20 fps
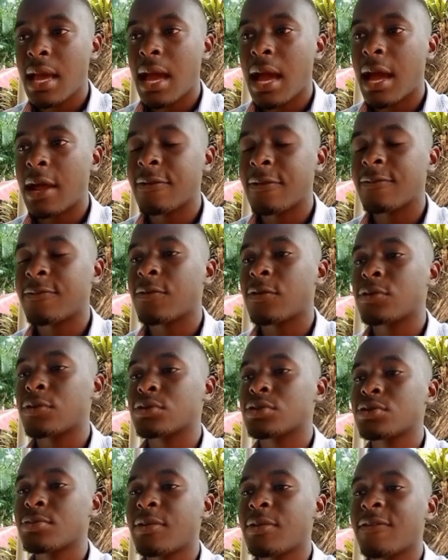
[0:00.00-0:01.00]
and for
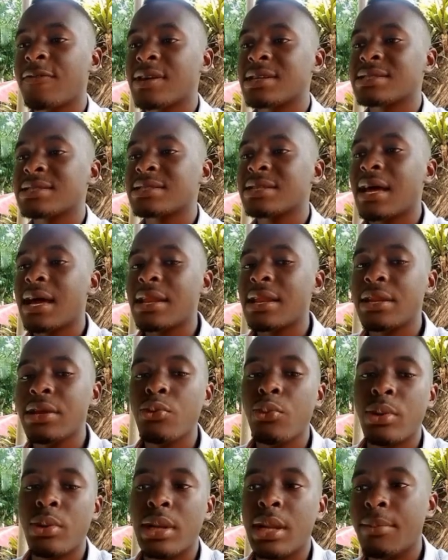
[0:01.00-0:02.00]
supervised
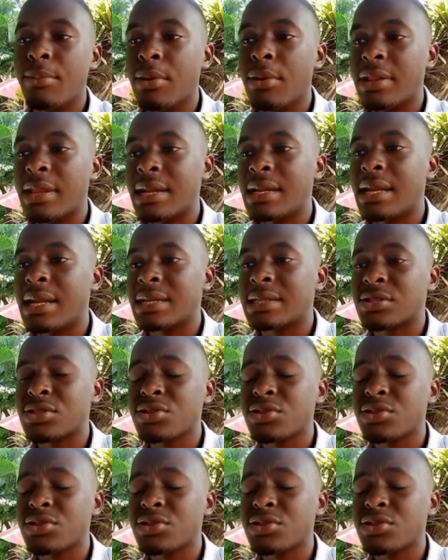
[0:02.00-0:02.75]
learning we label that data.